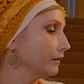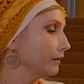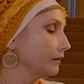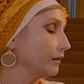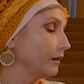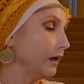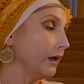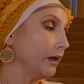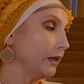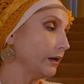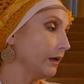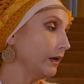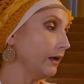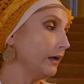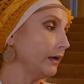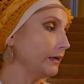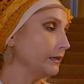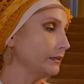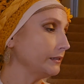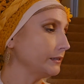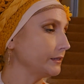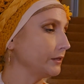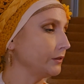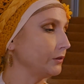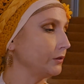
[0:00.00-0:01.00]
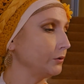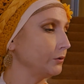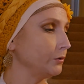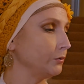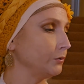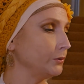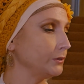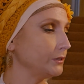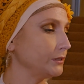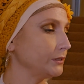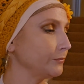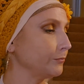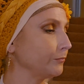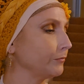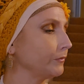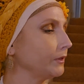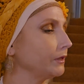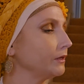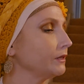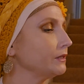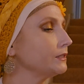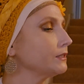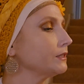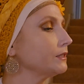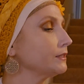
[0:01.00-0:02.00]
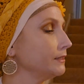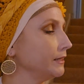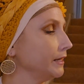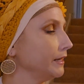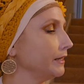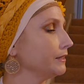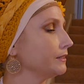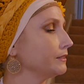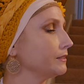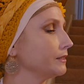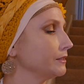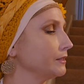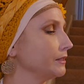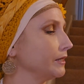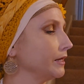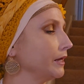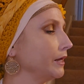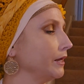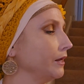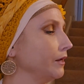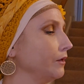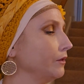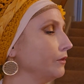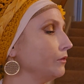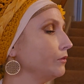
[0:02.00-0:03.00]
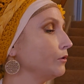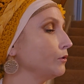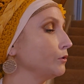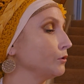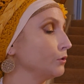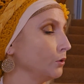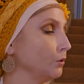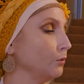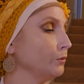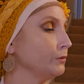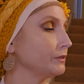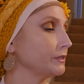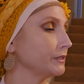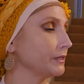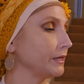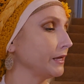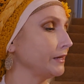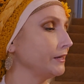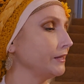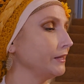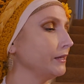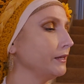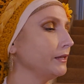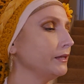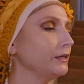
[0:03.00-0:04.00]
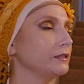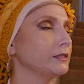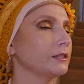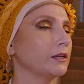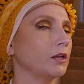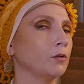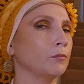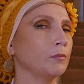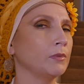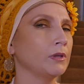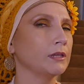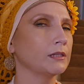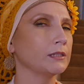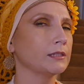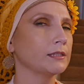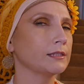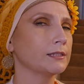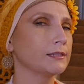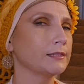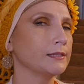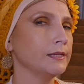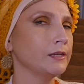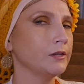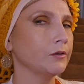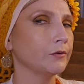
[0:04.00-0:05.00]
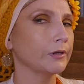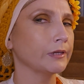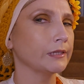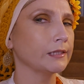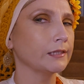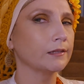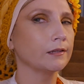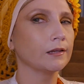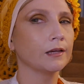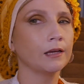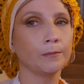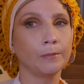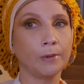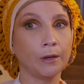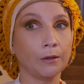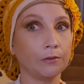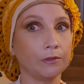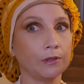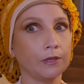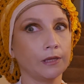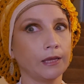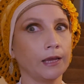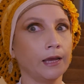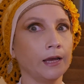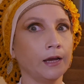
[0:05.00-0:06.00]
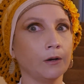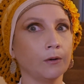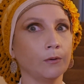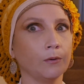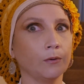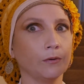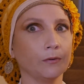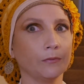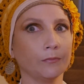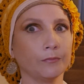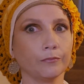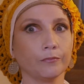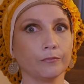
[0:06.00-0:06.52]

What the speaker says: "Not I," said the goose. "Today is the day the goat said he'd tell me a secret about the cow."